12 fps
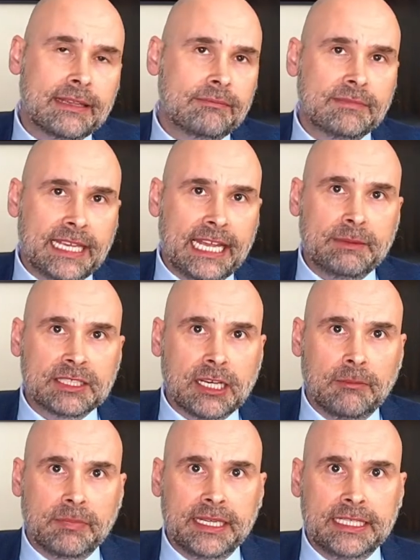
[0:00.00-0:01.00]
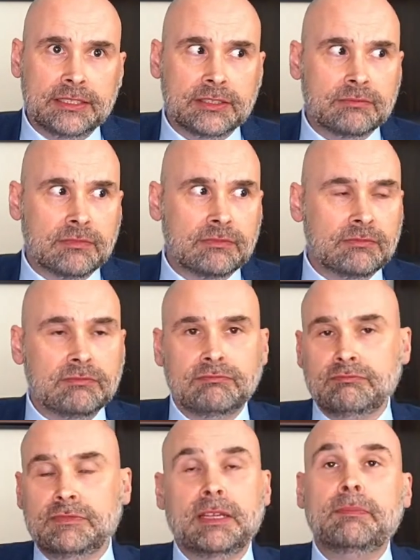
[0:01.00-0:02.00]
cannabis companies
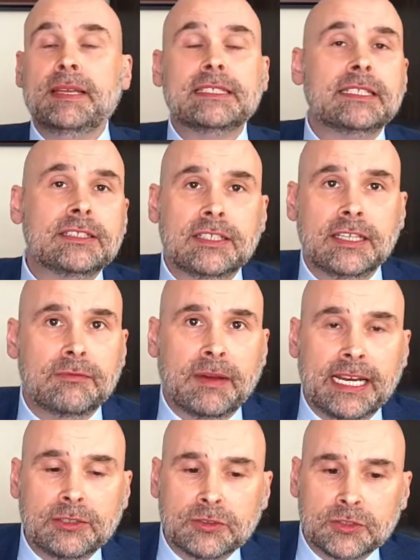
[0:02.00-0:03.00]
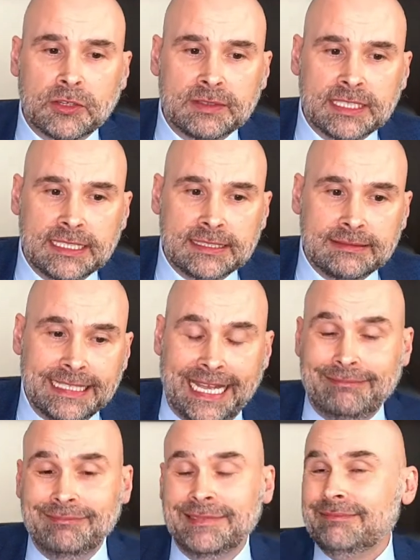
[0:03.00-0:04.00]
the business and the financial services that
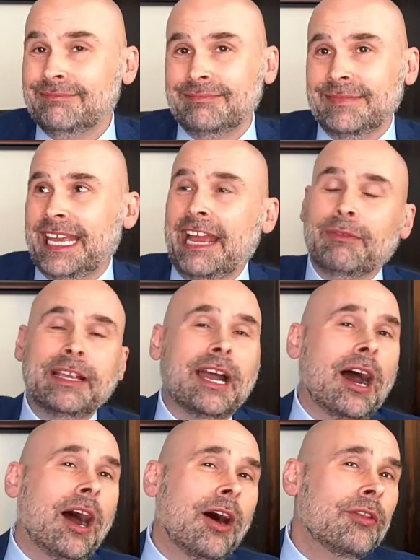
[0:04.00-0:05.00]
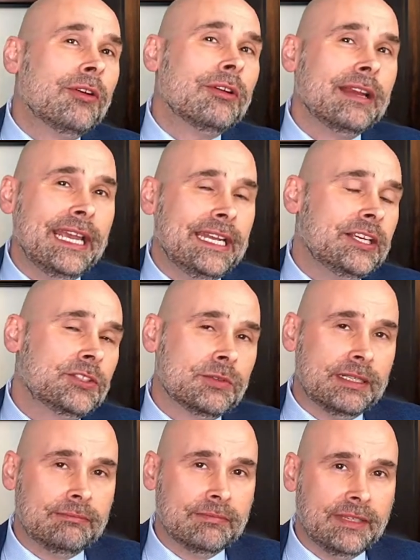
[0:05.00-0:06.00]
every other
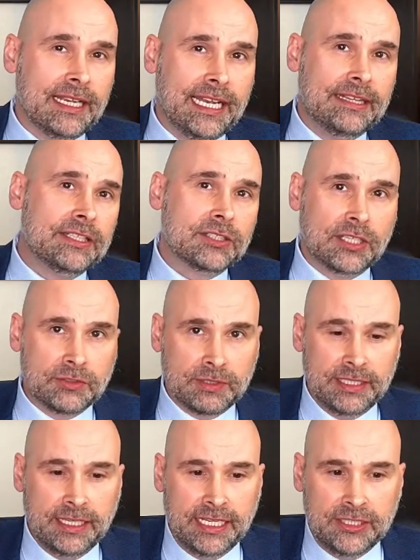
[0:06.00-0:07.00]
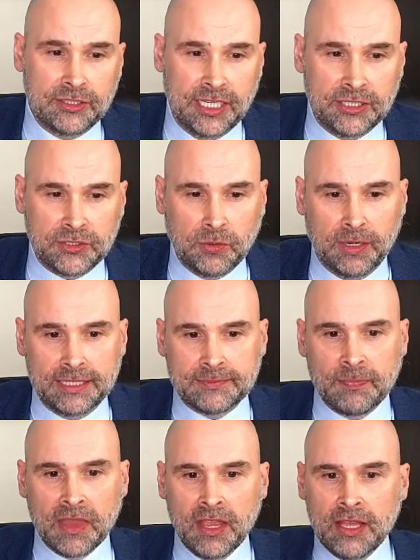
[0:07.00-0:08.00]
industry in this country enjoys.
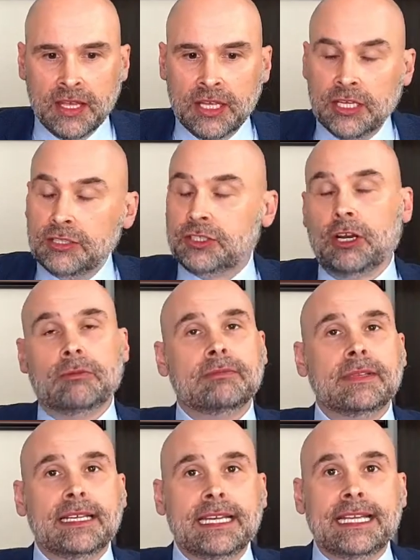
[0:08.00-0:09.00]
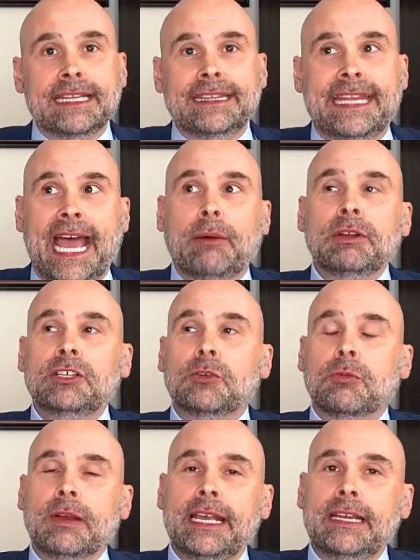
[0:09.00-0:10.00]
So that would
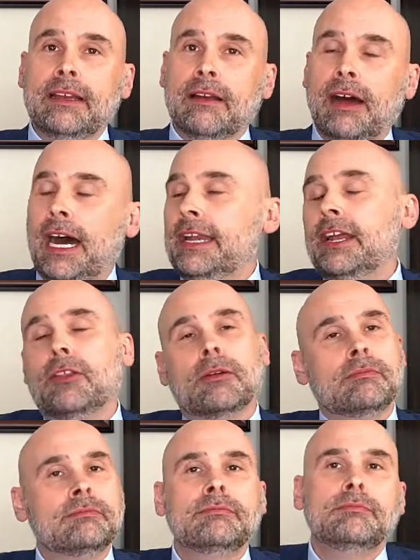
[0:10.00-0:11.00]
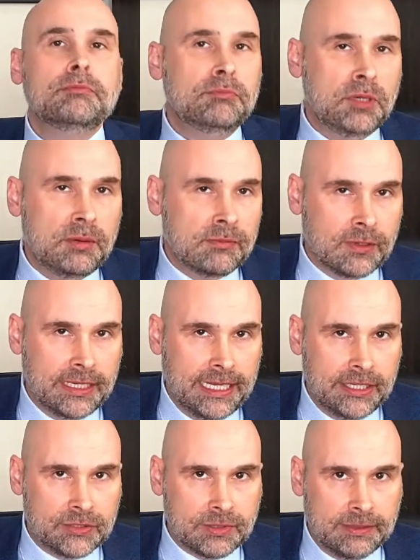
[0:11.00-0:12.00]
create another boom for the
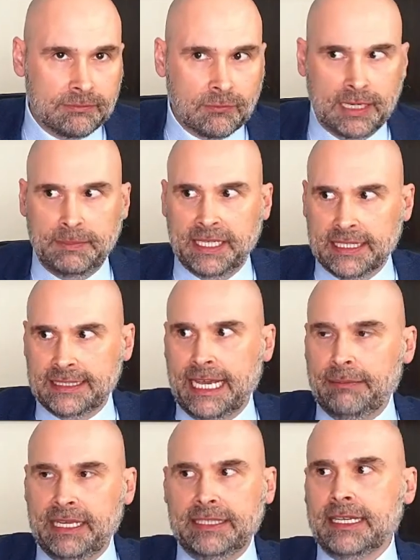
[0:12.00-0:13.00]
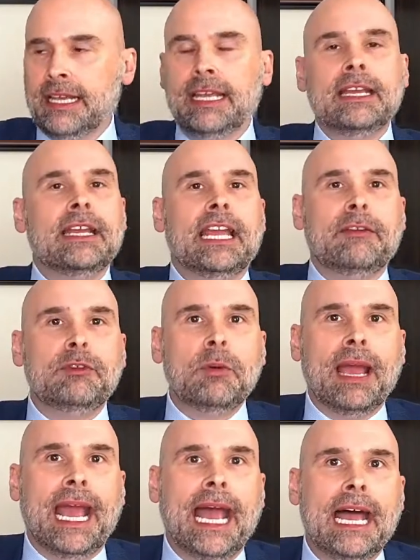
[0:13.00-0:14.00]
industry, right? Because that means if you
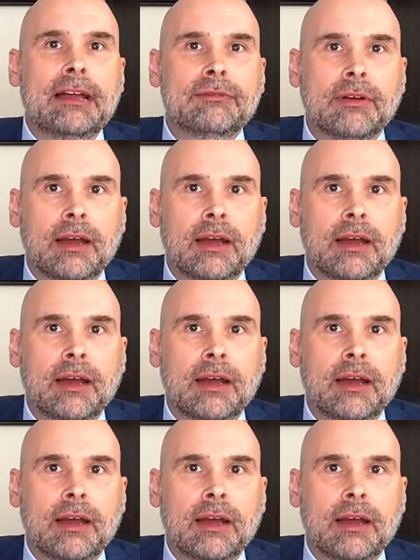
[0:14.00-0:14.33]
have